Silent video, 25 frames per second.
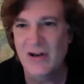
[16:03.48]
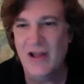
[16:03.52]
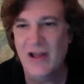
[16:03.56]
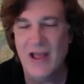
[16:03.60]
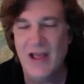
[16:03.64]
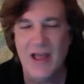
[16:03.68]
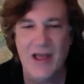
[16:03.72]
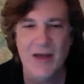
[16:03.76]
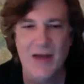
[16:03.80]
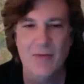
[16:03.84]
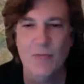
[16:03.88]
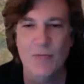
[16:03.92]

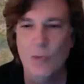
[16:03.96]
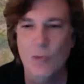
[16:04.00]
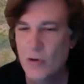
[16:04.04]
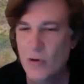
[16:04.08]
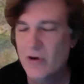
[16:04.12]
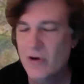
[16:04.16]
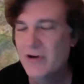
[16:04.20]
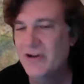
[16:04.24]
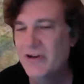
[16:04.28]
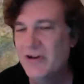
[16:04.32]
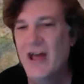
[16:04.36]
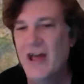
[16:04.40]
and
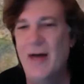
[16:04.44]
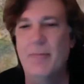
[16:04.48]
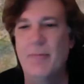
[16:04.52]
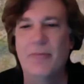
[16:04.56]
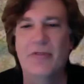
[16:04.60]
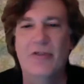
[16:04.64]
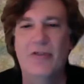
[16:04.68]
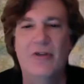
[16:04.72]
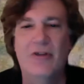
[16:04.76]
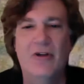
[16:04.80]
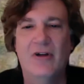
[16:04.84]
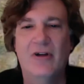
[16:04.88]
more
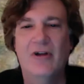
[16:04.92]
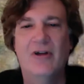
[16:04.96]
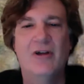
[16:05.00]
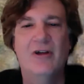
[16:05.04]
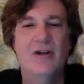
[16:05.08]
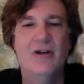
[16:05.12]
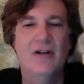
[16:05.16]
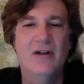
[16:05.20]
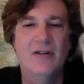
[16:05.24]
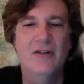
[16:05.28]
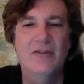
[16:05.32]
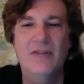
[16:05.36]
depth
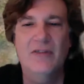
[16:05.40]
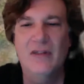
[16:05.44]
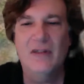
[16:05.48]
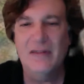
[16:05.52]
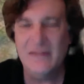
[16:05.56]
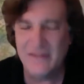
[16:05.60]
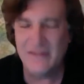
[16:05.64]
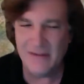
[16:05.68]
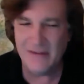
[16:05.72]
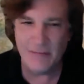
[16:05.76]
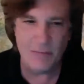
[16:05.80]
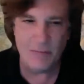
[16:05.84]
than
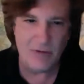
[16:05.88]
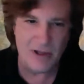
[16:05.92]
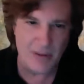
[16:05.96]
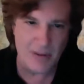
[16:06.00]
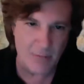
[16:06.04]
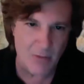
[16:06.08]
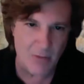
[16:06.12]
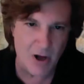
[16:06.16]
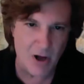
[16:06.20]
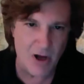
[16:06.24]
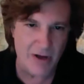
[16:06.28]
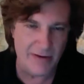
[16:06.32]
simply
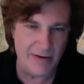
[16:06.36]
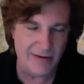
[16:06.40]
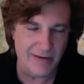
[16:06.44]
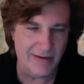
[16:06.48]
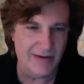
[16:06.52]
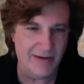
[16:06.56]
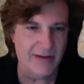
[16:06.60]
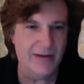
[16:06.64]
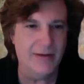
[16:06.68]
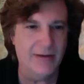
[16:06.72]
modeling.